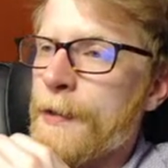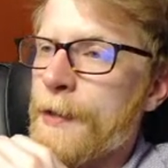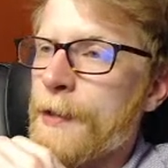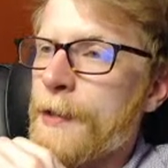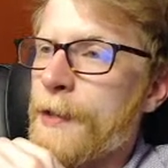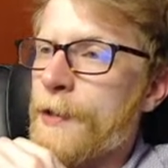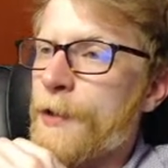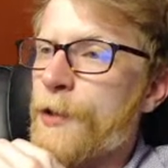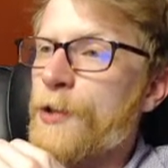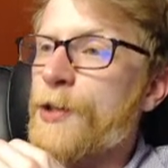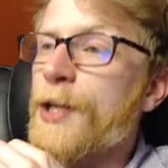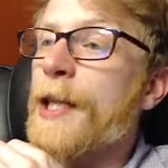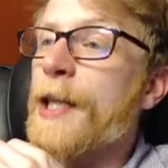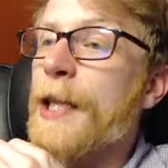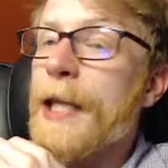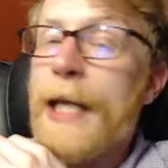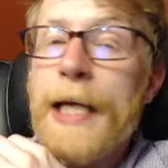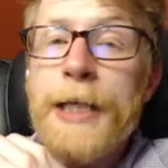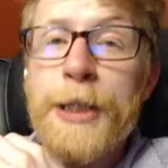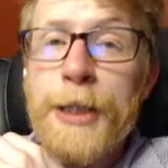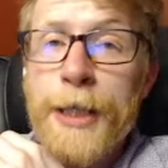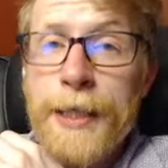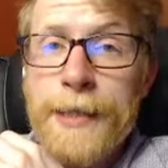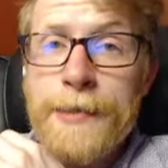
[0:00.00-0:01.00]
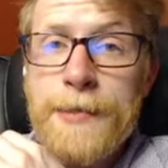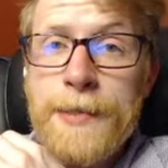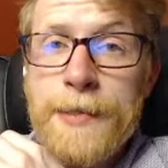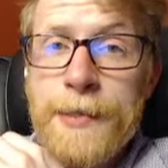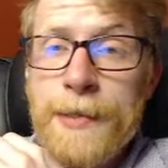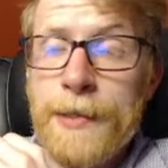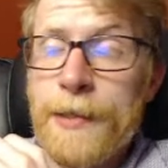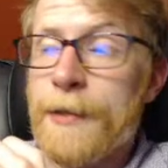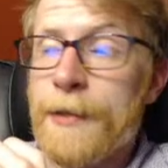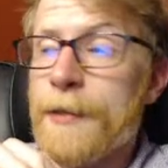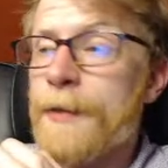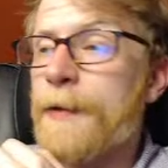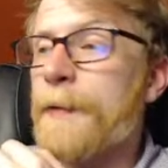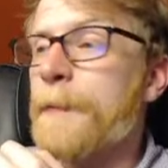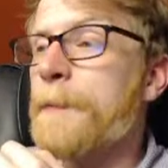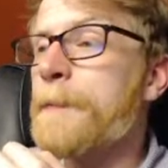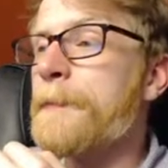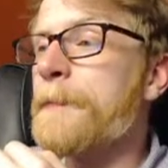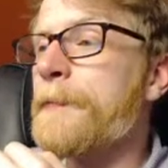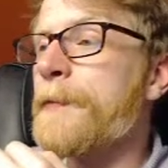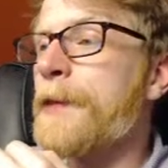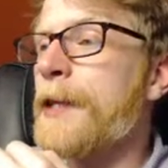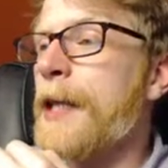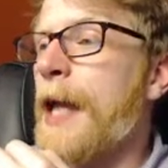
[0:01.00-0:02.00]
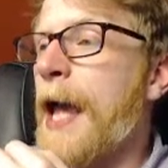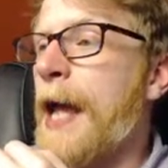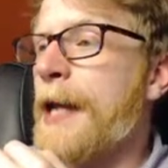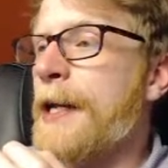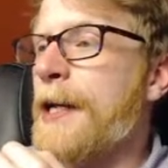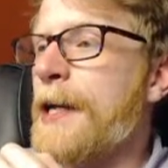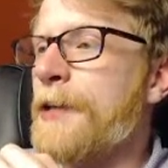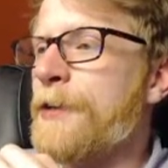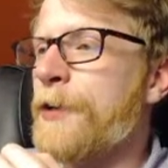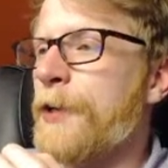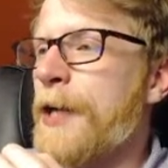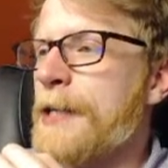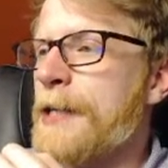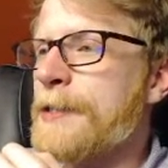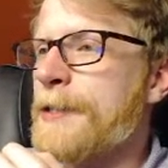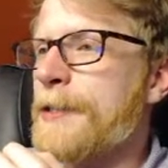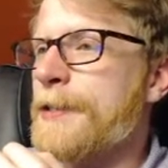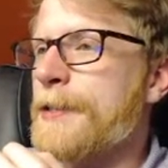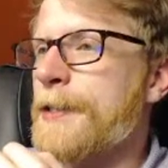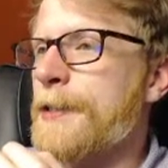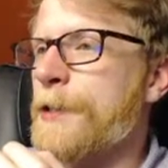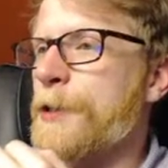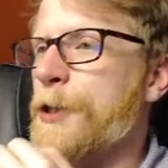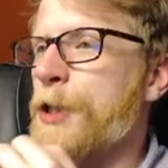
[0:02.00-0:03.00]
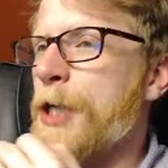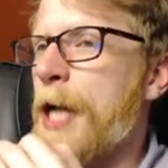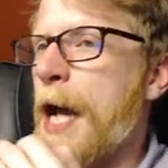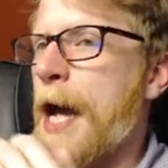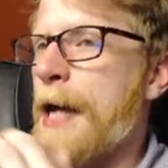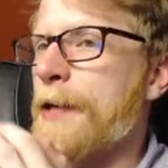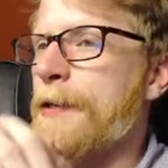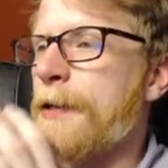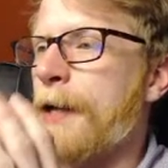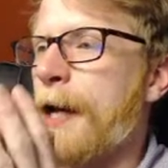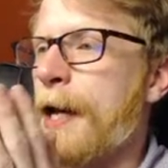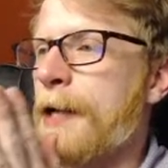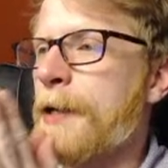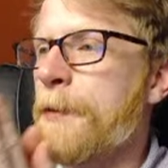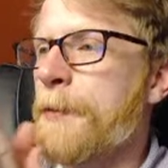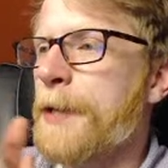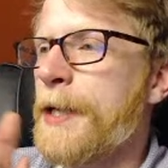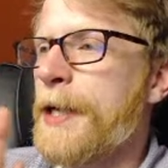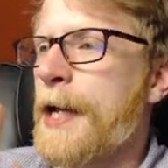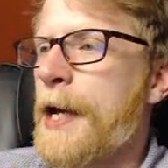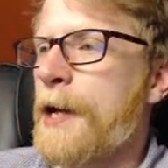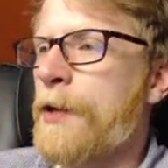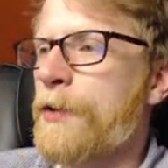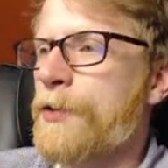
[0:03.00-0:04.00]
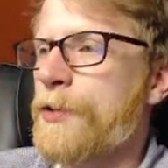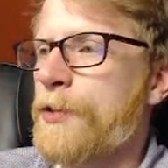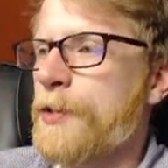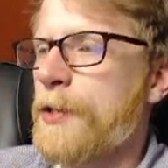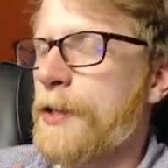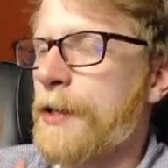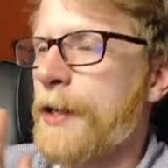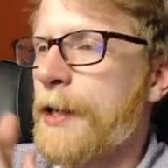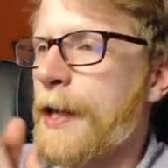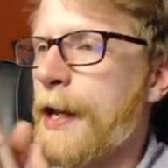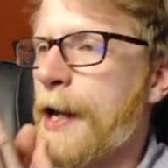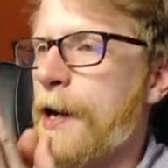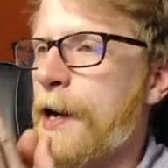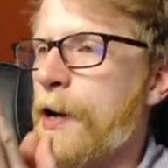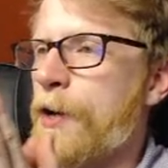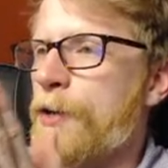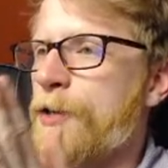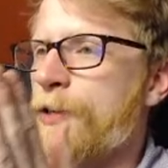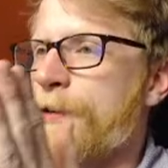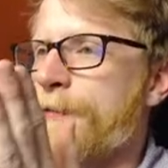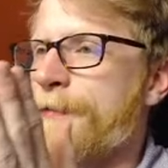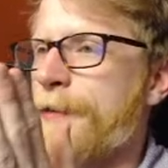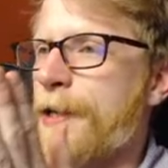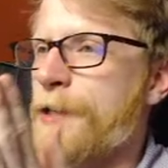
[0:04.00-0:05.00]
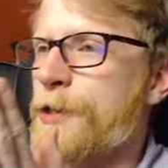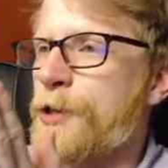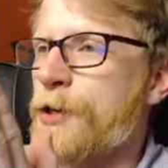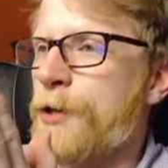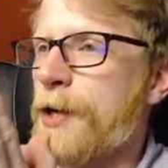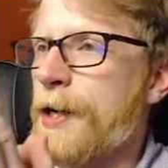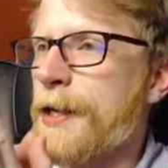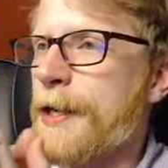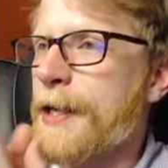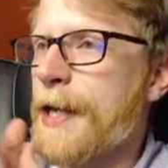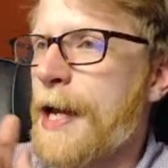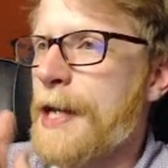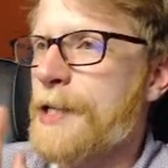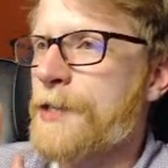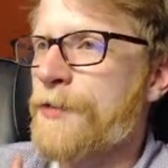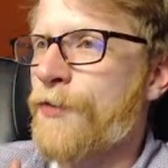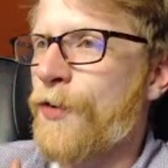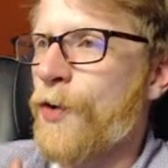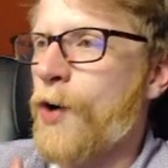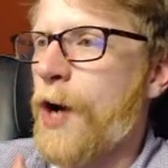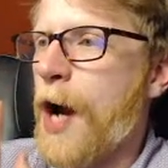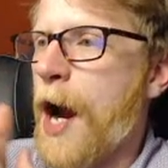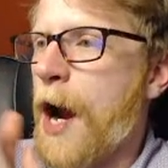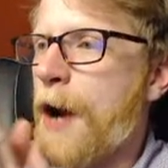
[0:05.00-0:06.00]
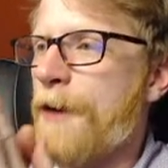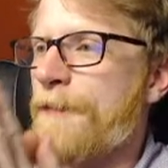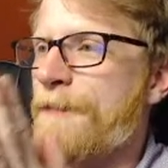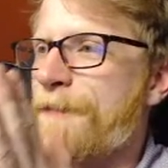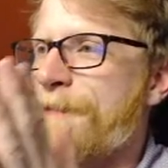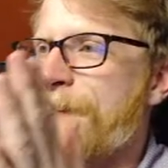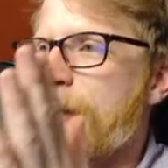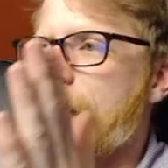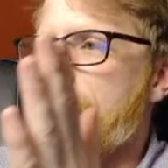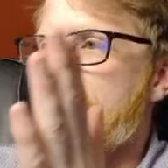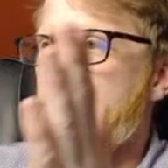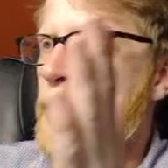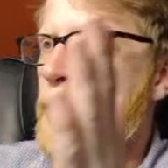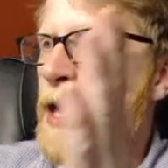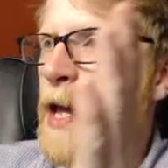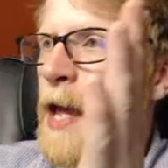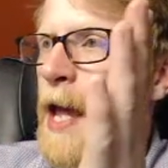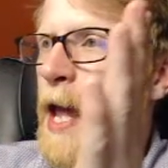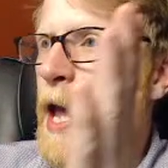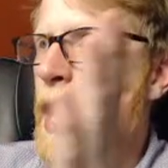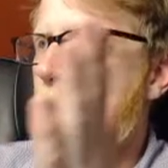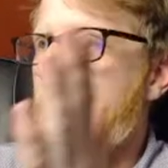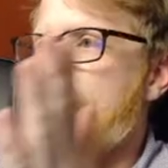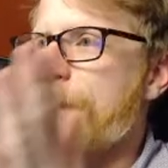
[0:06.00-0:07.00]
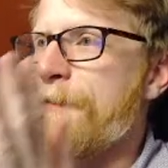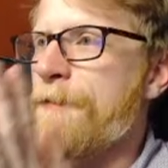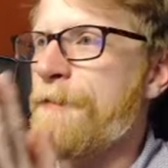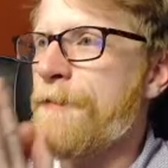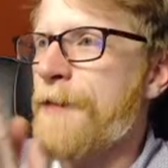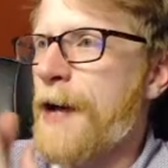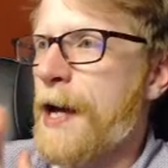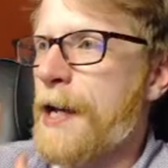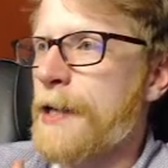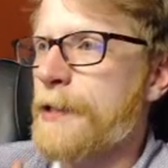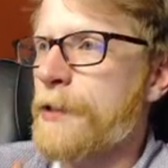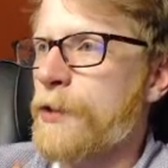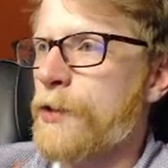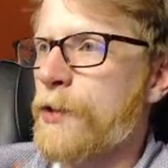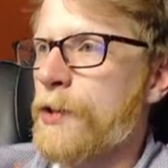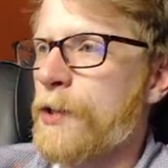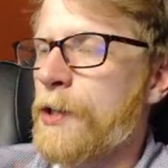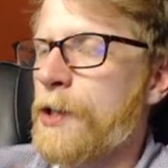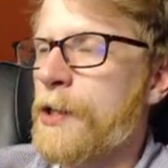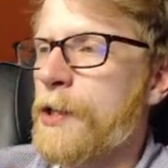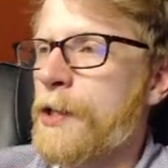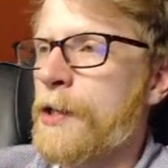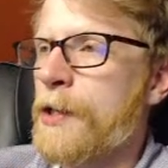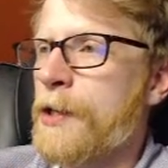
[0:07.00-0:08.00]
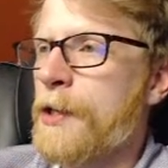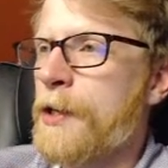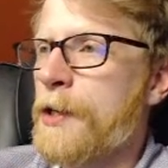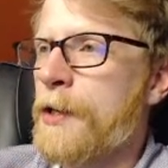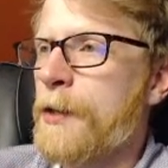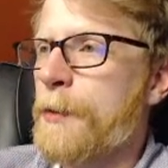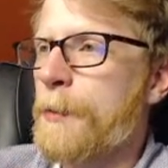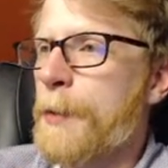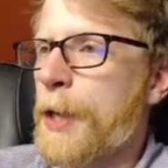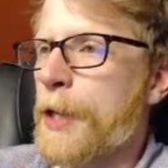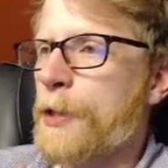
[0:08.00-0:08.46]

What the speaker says: They're delicious. Any other guesses in the chat? Anybody else care to venture a guess for our 5th and final bar